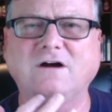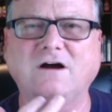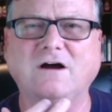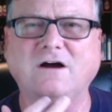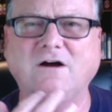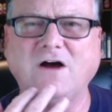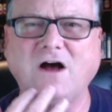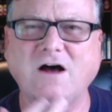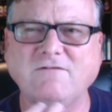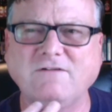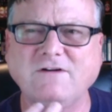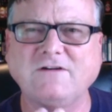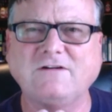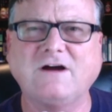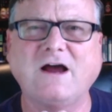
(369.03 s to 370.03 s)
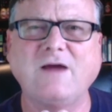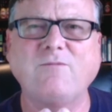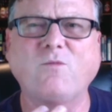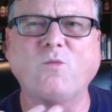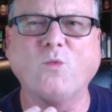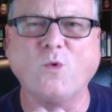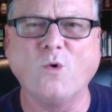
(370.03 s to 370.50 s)
oven
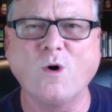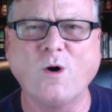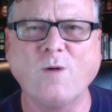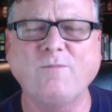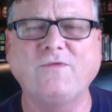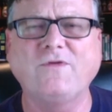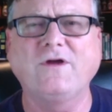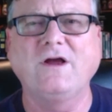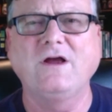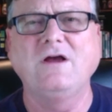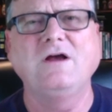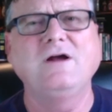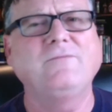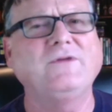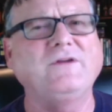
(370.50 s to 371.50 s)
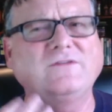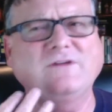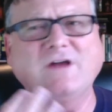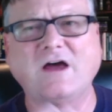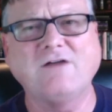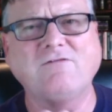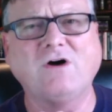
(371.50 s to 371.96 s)
type warmth that's
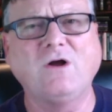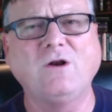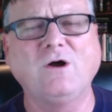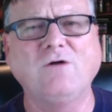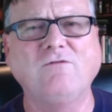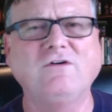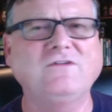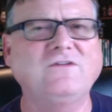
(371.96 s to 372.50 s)
kind of all over.